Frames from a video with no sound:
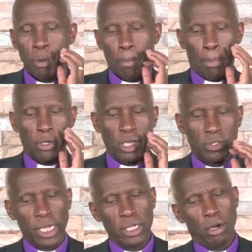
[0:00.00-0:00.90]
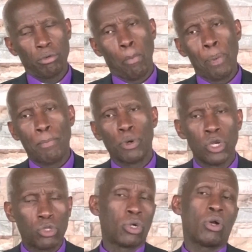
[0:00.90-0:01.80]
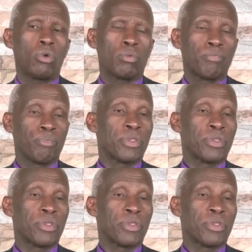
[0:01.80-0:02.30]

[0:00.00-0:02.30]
But Moses said, now you people, you need to know